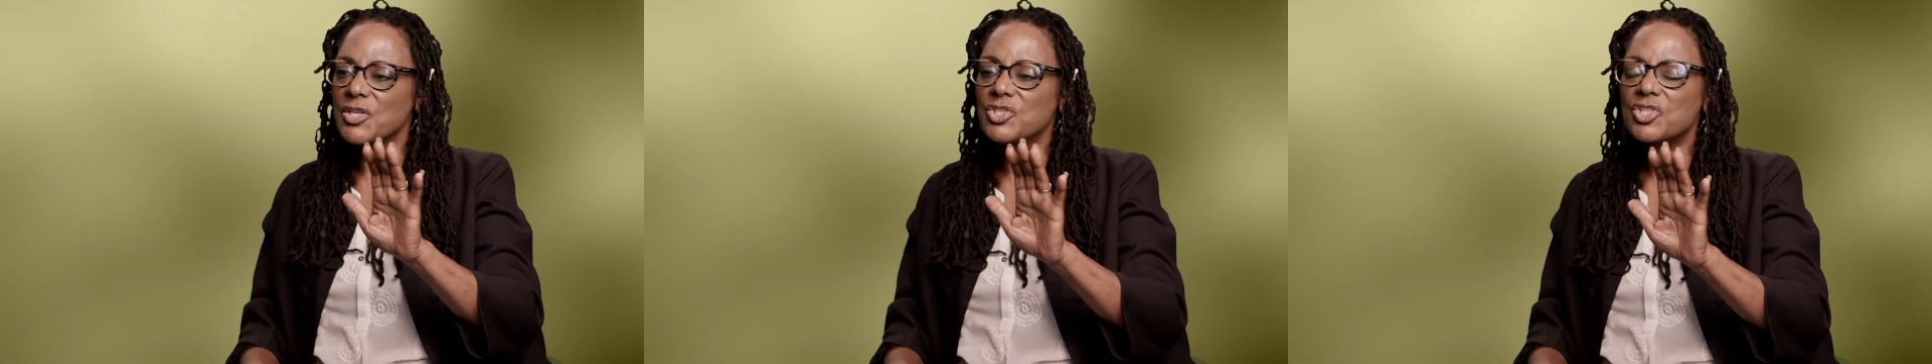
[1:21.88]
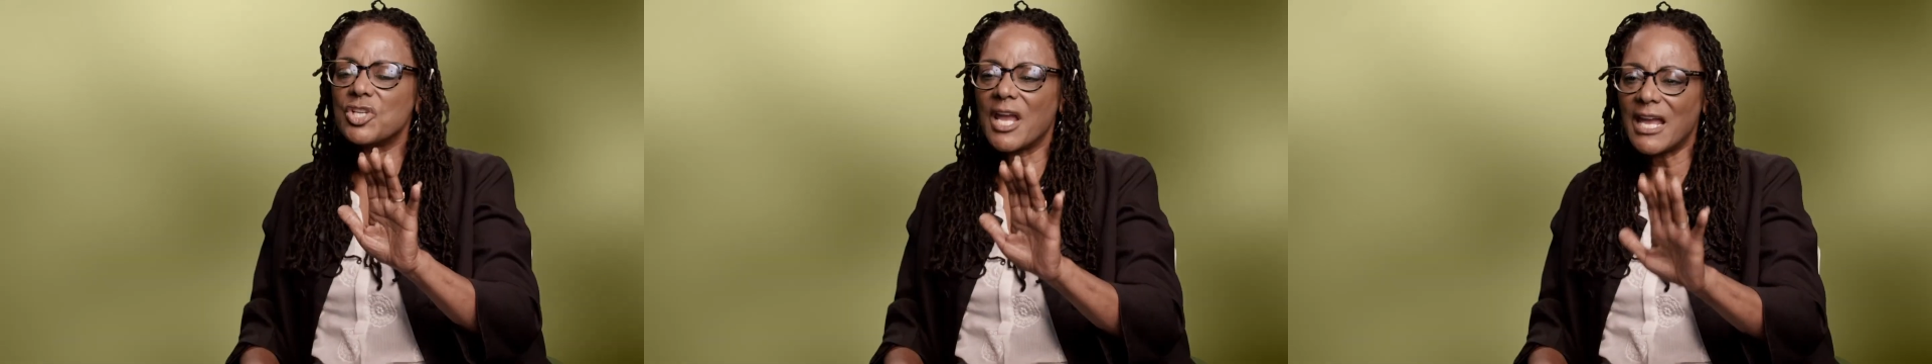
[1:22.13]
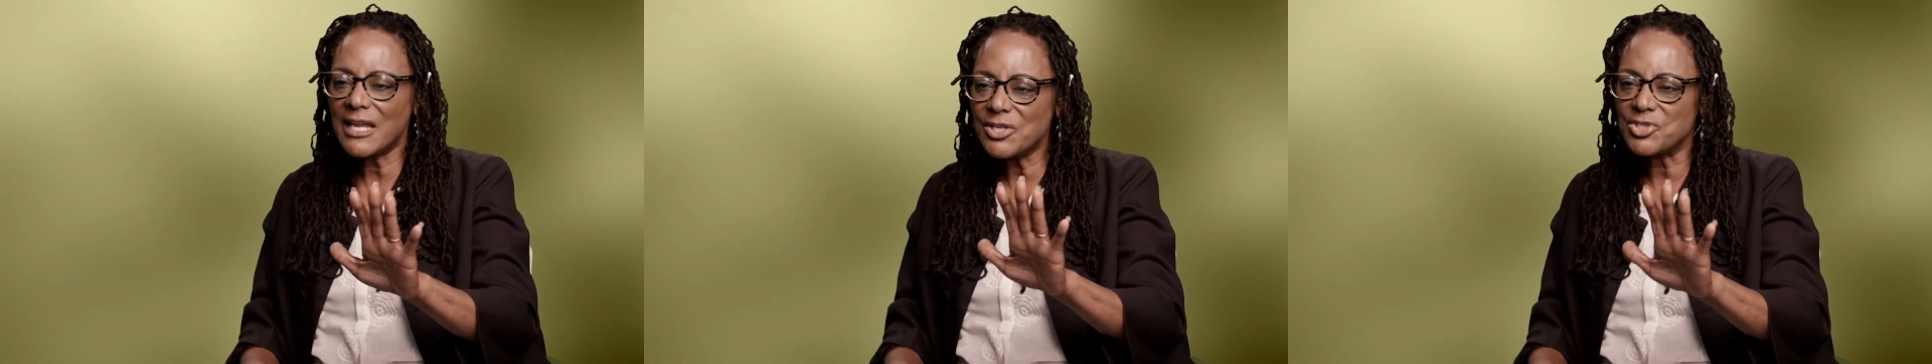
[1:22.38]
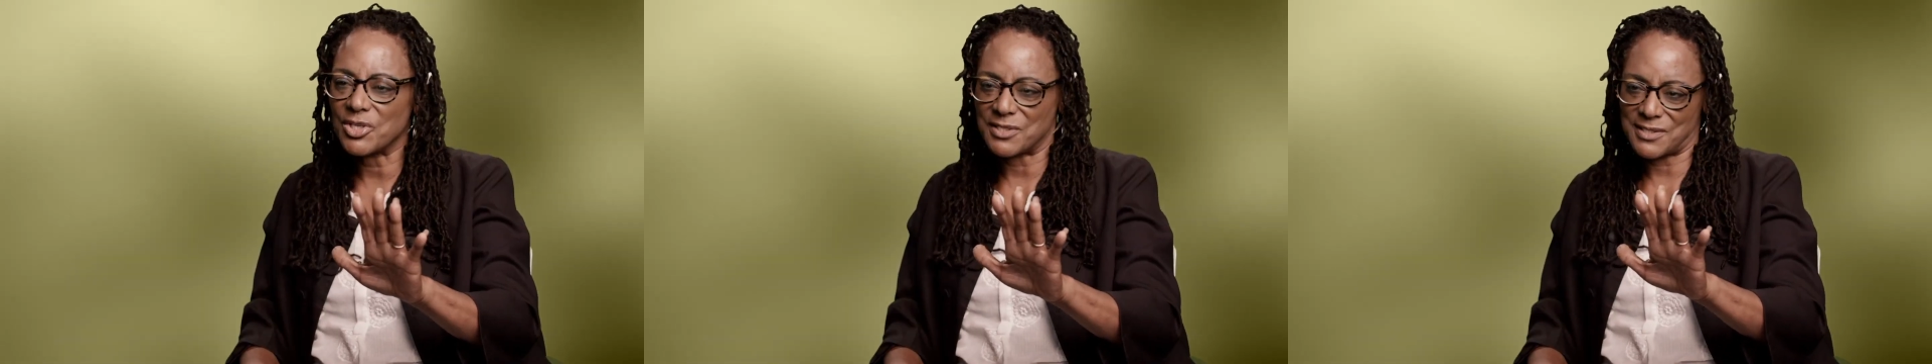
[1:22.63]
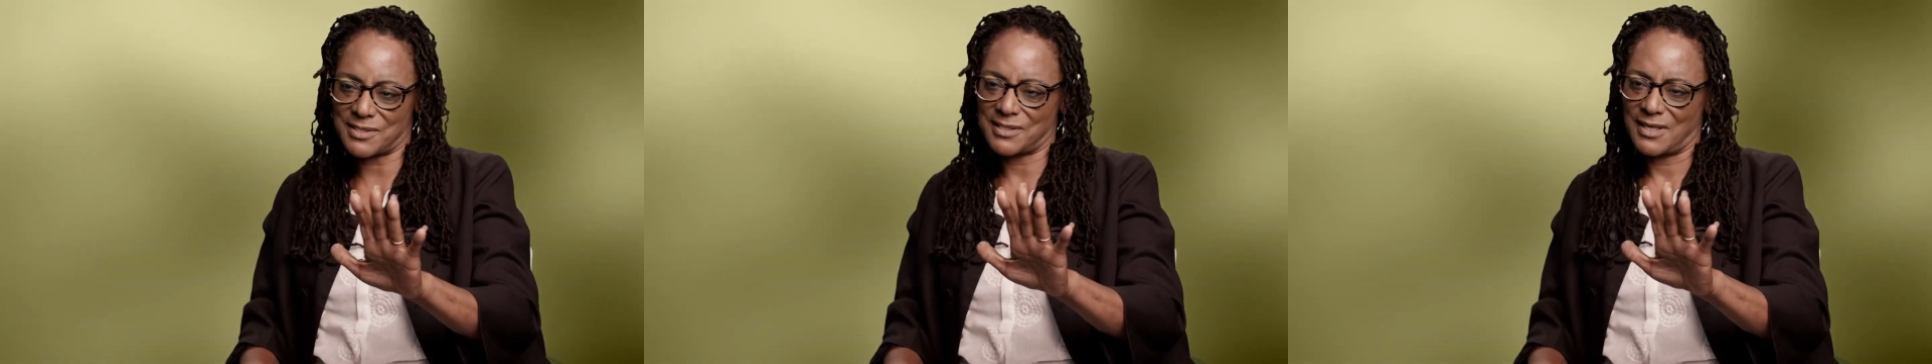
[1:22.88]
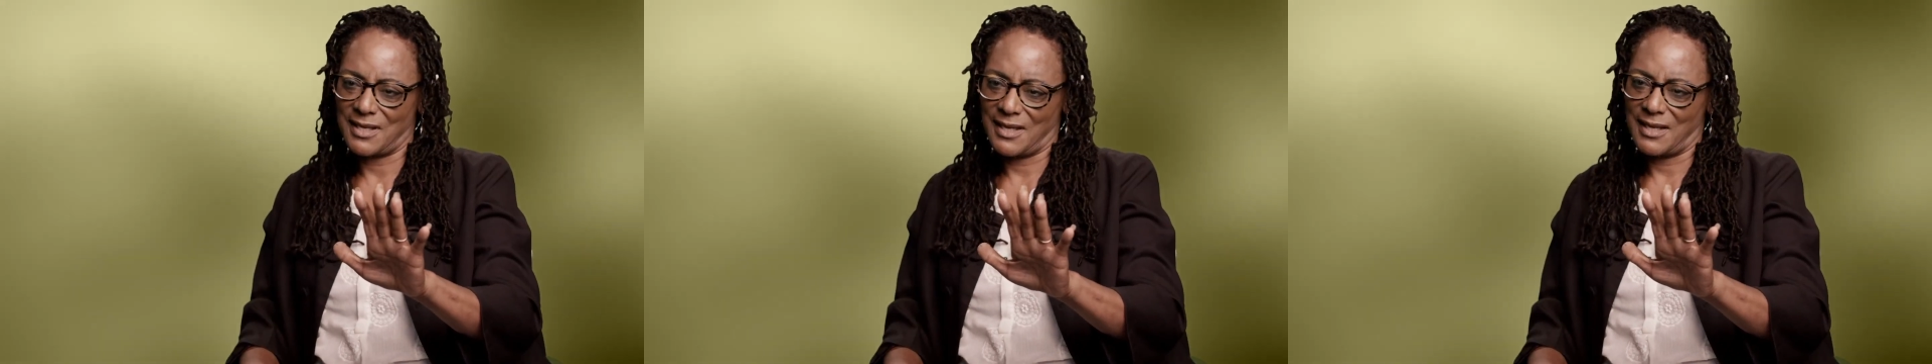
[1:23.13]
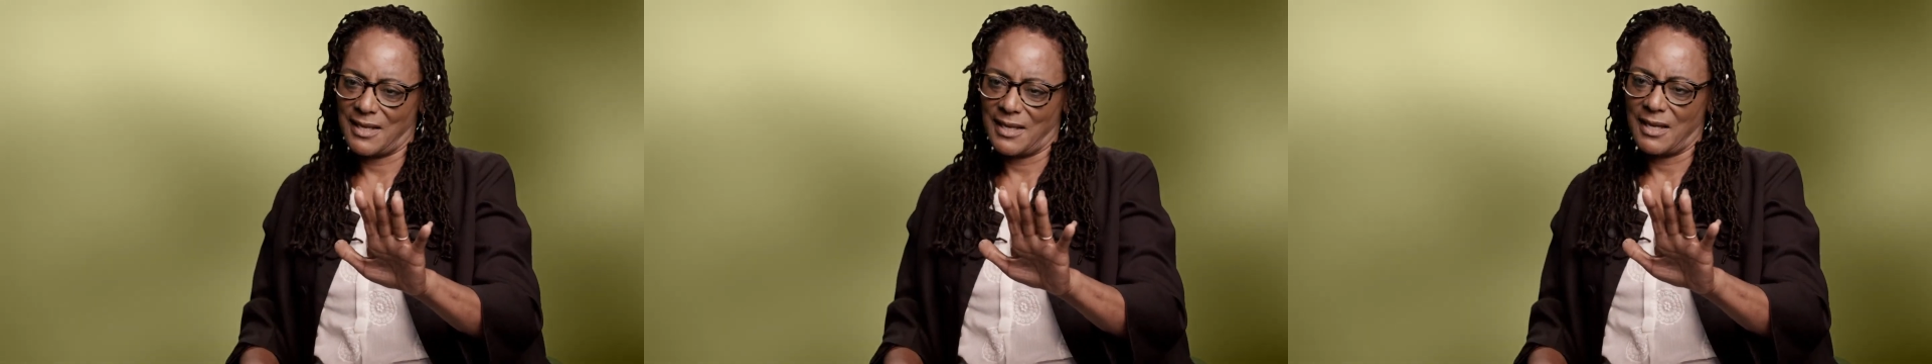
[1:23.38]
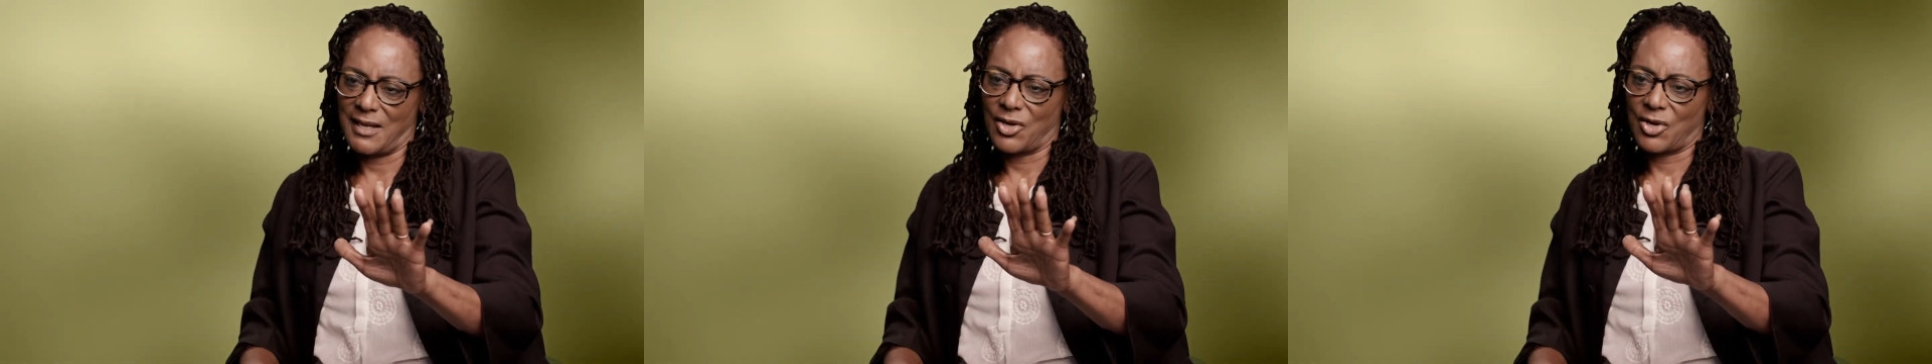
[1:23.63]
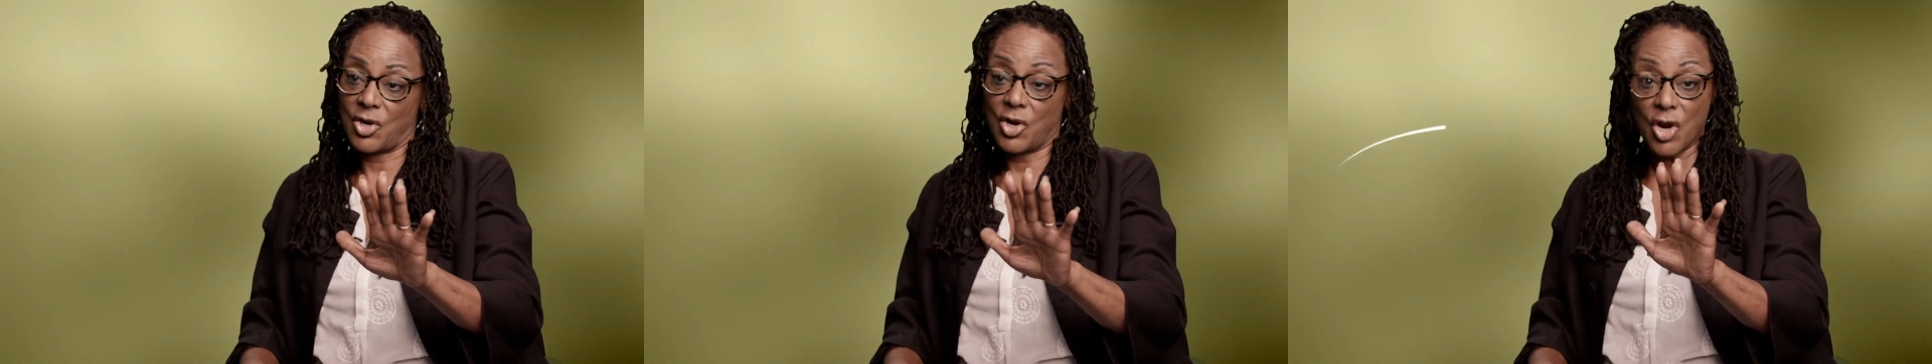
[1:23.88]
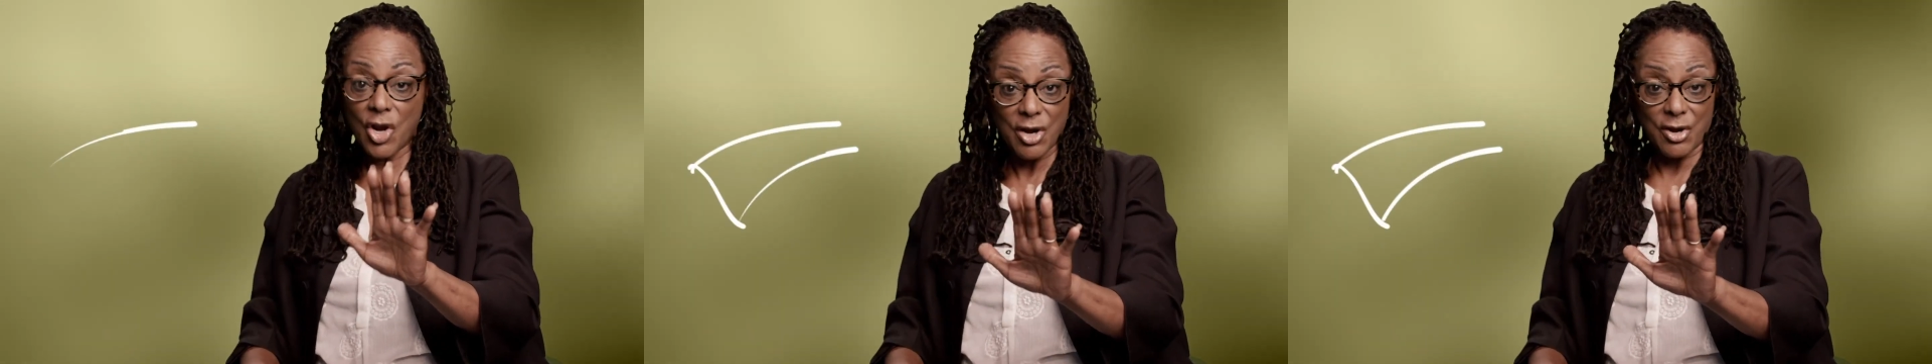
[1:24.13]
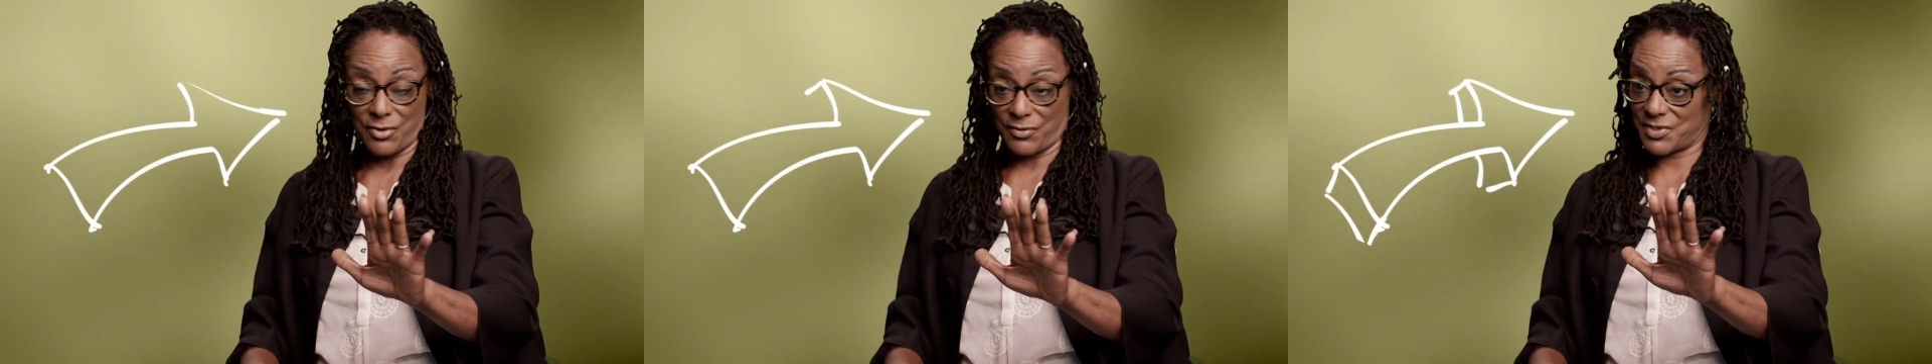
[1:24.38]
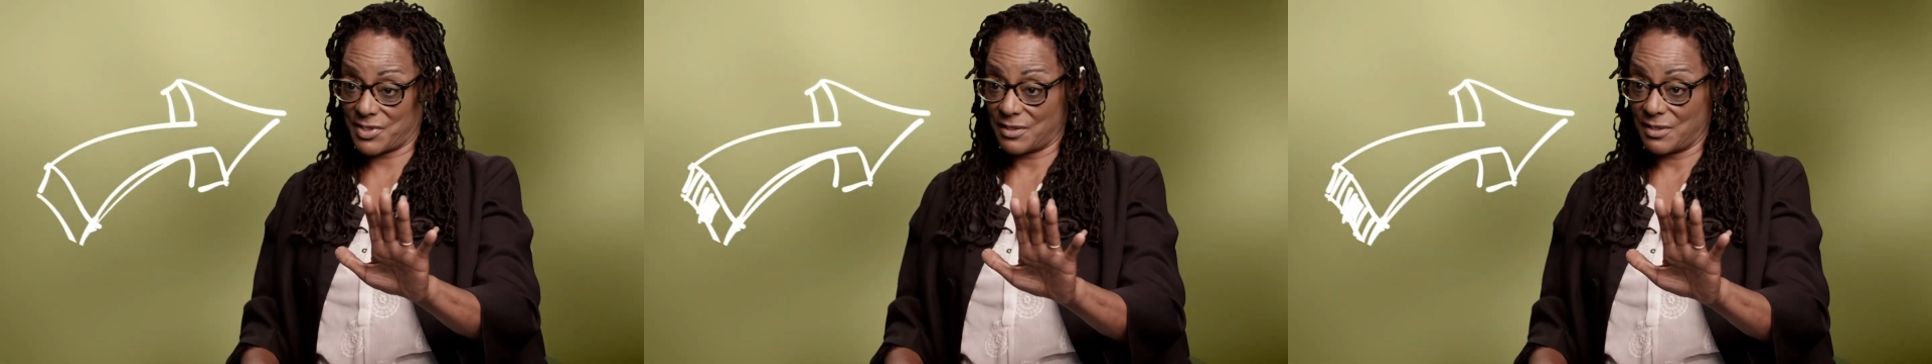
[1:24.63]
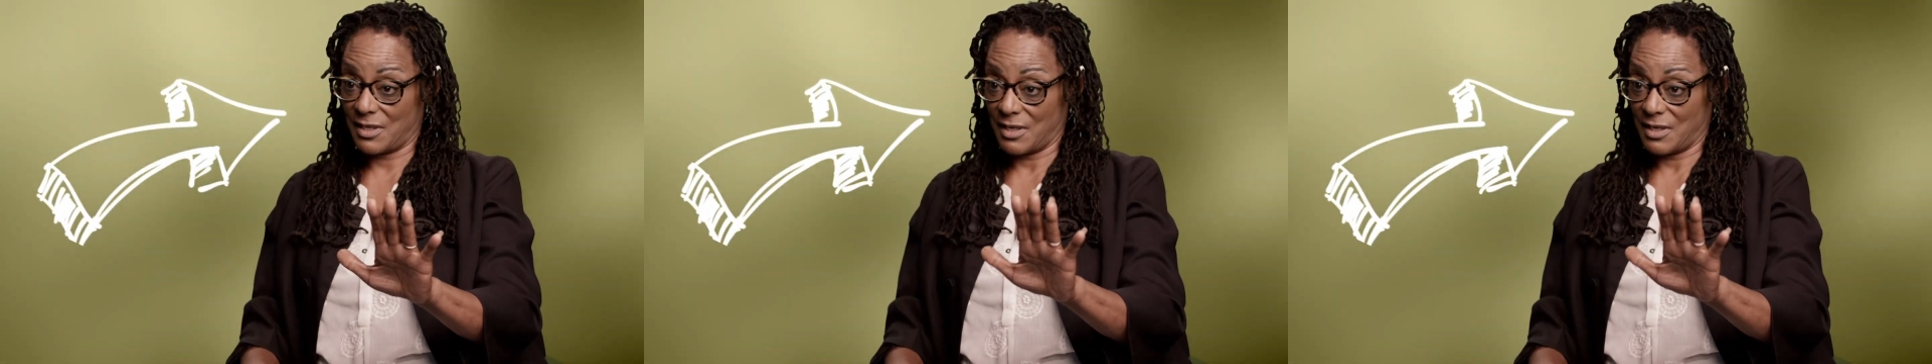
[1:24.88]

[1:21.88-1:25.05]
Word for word: changes, curves,